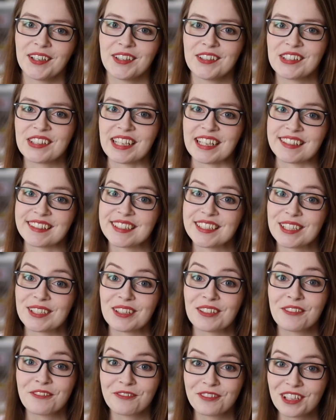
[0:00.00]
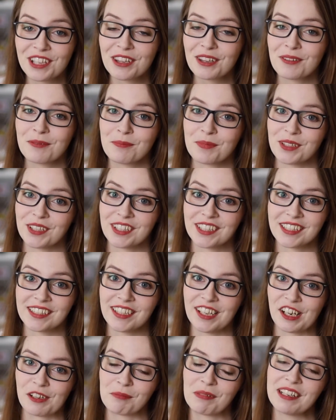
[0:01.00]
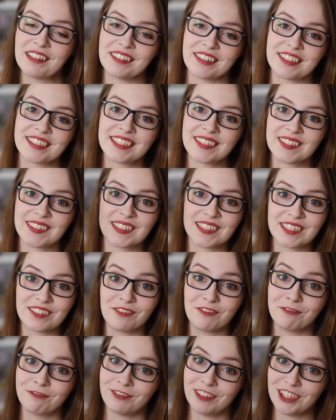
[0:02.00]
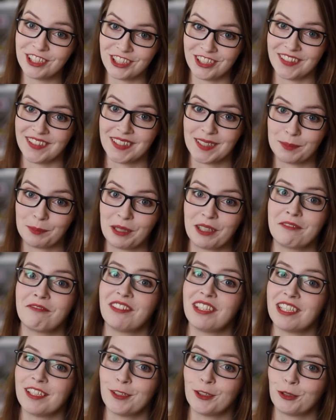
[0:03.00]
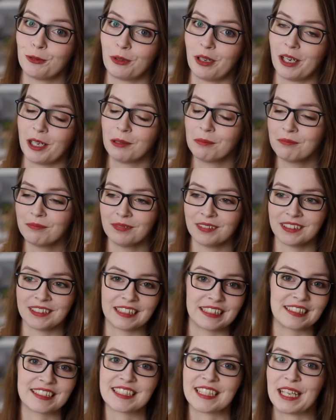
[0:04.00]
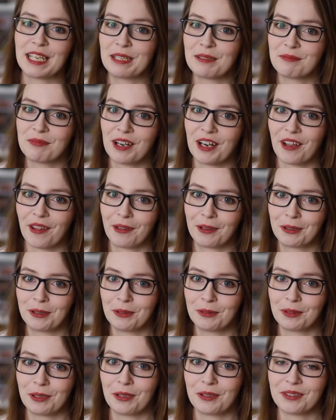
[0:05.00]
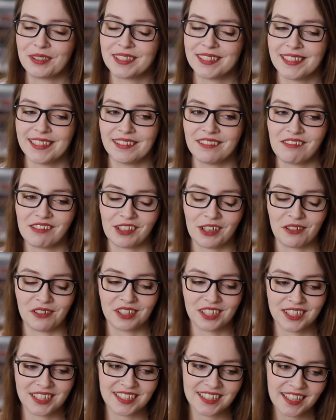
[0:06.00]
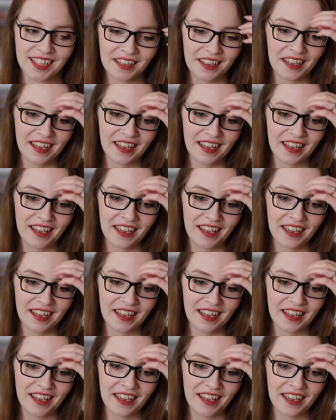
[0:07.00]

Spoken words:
Okay, so the fifth book on my list is Vicious by V.E. Schwab, the same author who wrote City of Ghosts.